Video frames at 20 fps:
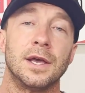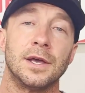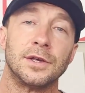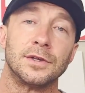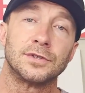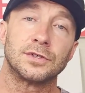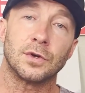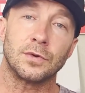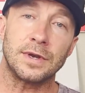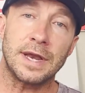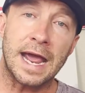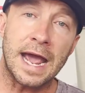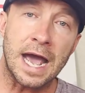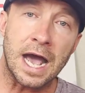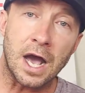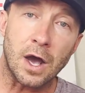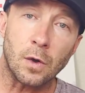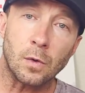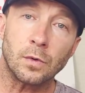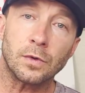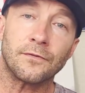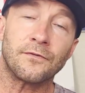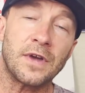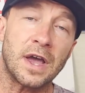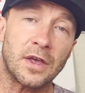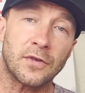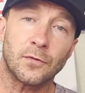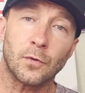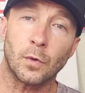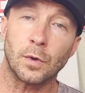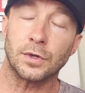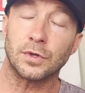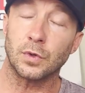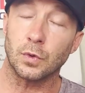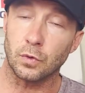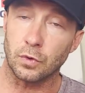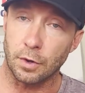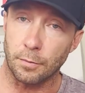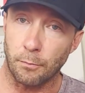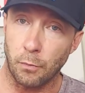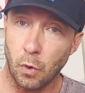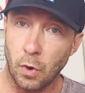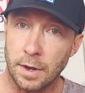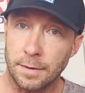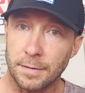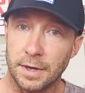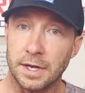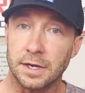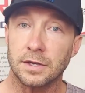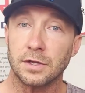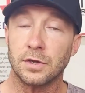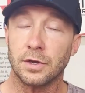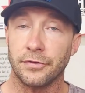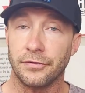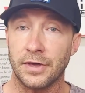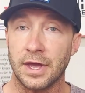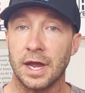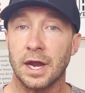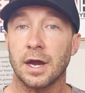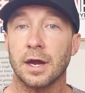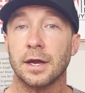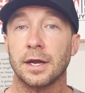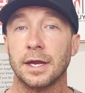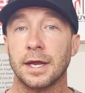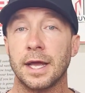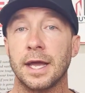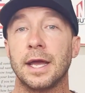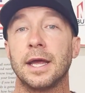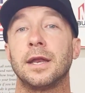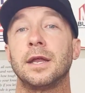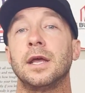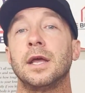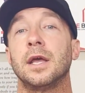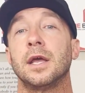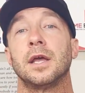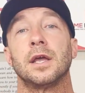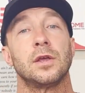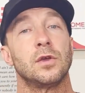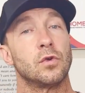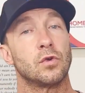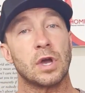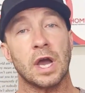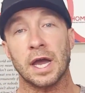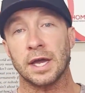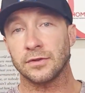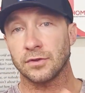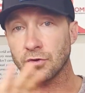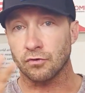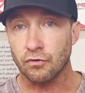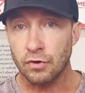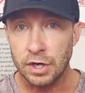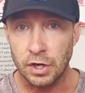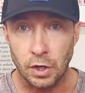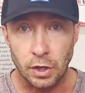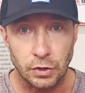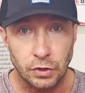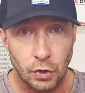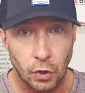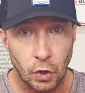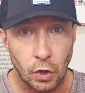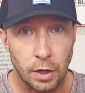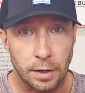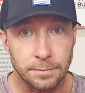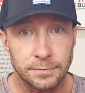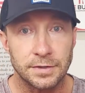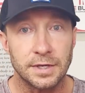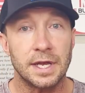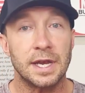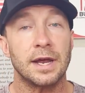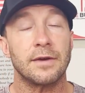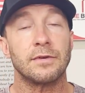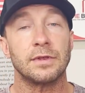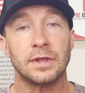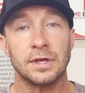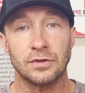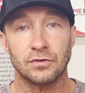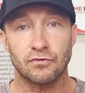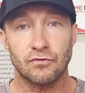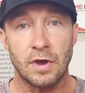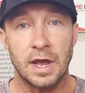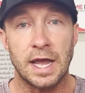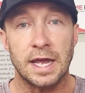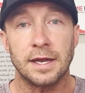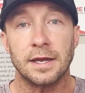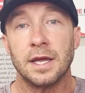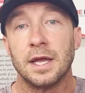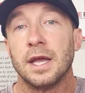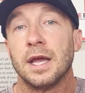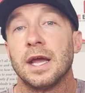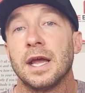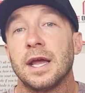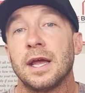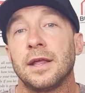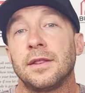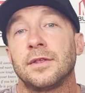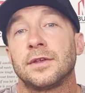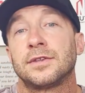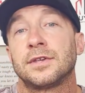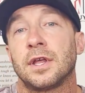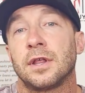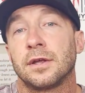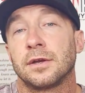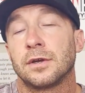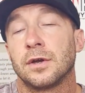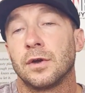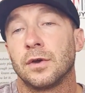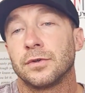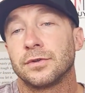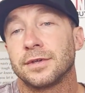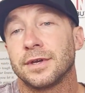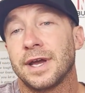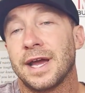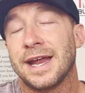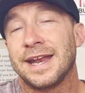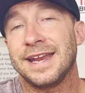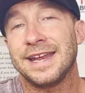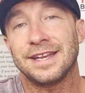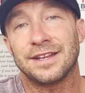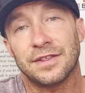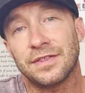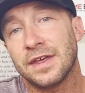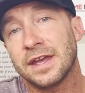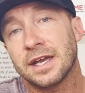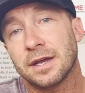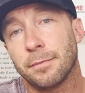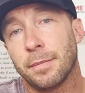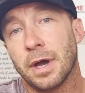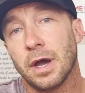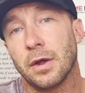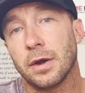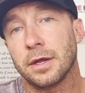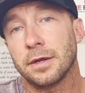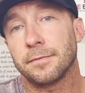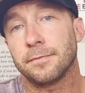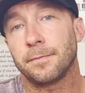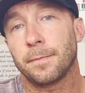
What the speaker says: So now, fast forward to the appointment, you're there and you guys agree on terms and everything's great. And the seller goes, I need to think about it.